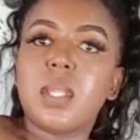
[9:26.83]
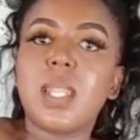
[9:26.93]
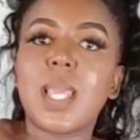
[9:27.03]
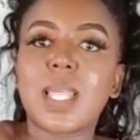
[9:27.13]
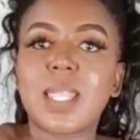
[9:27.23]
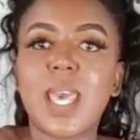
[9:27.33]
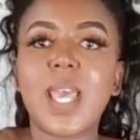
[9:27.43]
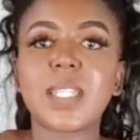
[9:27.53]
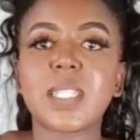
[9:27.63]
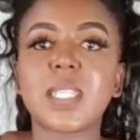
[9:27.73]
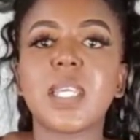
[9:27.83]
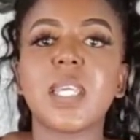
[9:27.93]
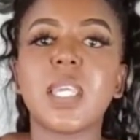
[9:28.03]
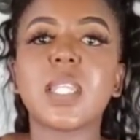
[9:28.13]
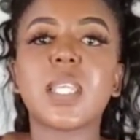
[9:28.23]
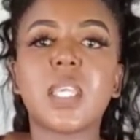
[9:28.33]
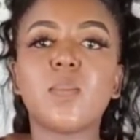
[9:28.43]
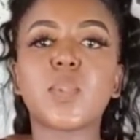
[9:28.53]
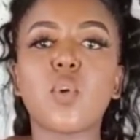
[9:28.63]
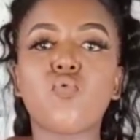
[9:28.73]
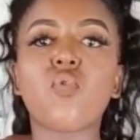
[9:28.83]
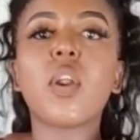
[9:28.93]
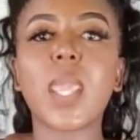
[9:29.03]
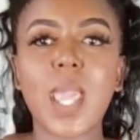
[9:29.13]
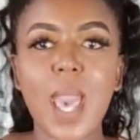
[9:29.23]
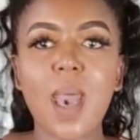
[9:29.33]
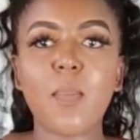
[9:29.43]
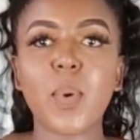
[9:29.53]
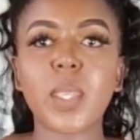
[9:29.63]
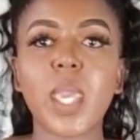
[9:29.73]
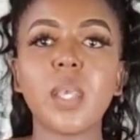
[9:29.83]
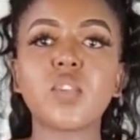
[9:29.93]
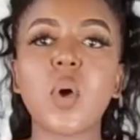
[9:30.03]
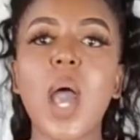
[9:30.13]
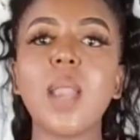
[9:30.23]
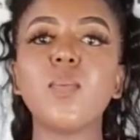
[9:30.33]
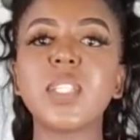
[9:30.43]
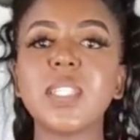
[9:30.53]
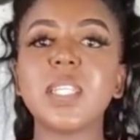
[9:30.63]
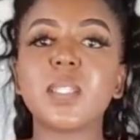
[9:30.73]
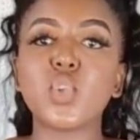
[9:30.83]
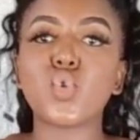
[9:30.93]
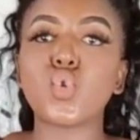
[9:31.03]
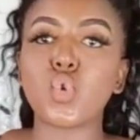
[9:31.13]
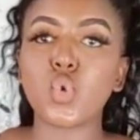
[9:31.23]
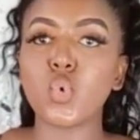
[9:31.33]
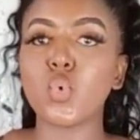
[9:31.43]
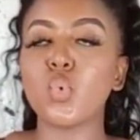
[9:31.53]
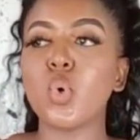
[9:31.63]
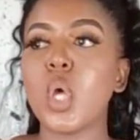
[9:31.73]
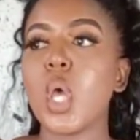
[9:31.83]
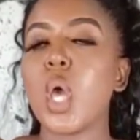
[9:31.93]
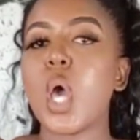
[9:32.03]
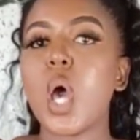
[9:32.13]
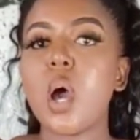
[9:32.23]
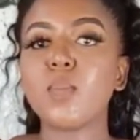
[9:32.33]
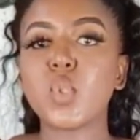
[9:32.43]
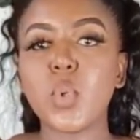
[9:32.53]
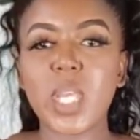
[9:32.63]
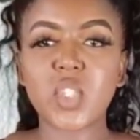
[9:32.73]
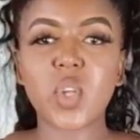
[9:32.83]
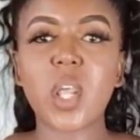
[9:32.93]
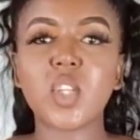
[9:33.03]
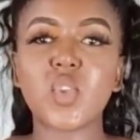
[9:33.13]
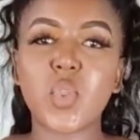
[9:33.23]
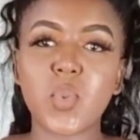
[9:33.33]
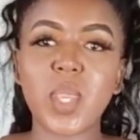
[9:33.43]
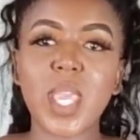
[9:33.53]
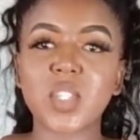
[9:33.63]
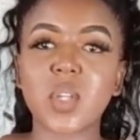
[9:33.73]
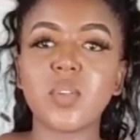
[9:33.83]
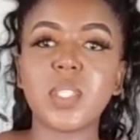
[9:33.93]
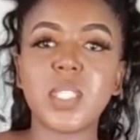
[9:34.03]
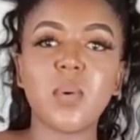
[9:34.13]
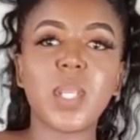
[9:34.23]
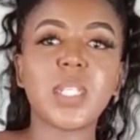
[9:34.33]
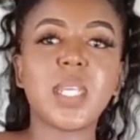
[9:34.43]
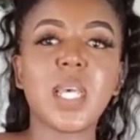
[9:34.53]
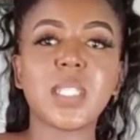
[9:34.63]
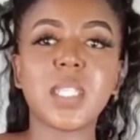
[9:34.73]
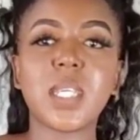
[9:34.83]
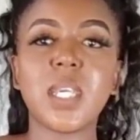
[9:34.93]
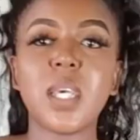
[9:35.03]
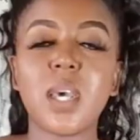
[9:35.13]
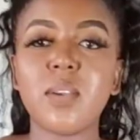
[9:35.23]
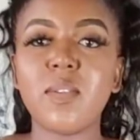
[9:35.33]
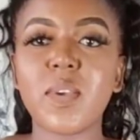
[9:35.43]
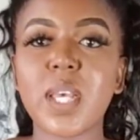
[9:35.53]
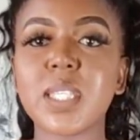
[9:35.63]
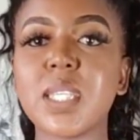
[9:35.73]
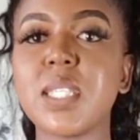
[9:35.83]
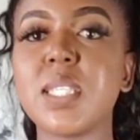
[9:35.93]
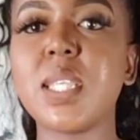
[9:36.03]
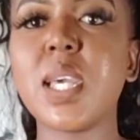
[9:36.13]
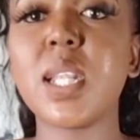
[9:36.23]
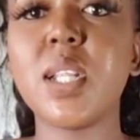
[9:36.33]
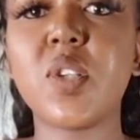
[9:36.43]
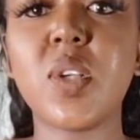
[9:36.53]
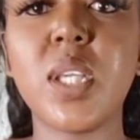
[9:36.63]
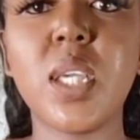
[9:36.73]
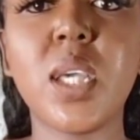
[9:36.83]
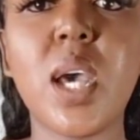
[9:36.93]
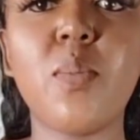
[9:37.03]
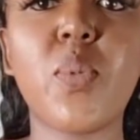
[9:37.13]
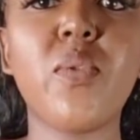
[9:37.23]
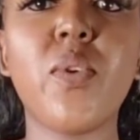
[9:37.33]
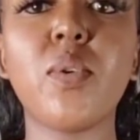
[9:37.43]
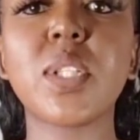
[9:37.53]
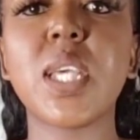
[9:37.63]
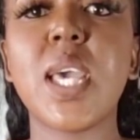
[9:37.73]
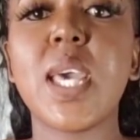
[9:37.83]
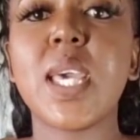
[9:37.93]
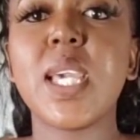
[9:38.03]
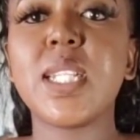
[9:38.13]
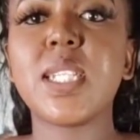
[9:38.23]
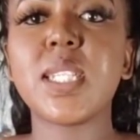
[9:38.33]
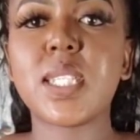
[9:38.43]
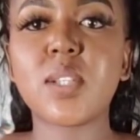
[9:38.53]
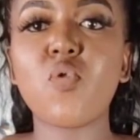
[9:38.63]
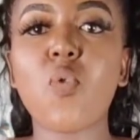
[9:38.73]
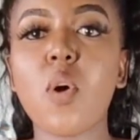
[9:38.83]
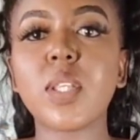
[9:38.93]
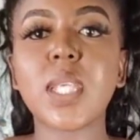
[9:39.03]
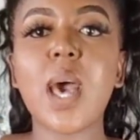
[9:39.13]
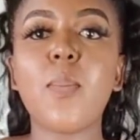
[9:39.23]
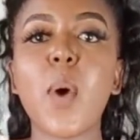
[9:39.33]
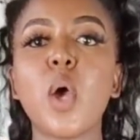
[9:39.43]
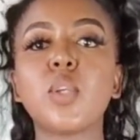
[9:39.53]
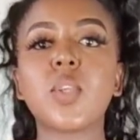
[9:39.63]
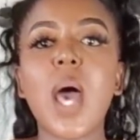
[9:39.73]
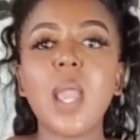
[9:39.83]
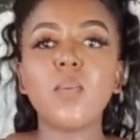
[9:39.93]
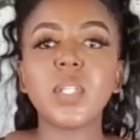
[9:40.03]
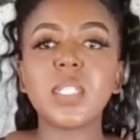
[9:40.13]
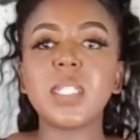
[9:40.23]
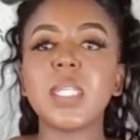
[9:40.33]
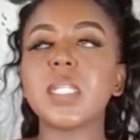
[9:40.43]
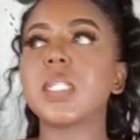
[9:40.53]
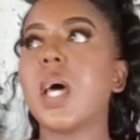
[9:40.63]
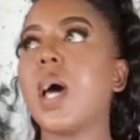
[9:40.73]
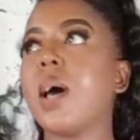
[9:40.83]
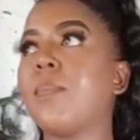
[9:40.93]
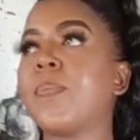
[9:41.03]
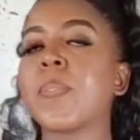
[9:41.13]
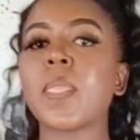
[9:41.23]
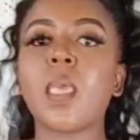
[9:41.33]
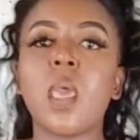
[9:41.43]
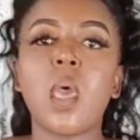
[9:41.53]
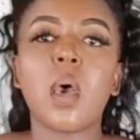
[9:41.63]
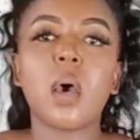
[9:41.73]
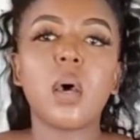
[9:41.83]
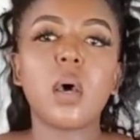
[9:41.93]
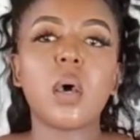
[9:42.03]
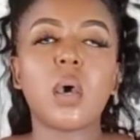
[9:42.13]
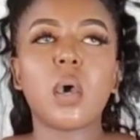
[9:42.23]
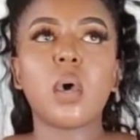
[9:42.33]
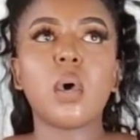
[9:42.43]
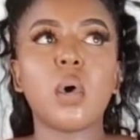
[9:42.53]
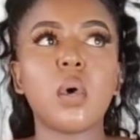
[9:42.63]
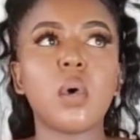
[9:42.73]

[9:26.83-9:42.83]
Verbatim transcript: like that, it keeps rolling up, okay? So I would need the two, um, two extra large to three extra. You see what it does? I don't know if you guys can see that, literally unprovoked. It just rolls up. So I would need um, uh,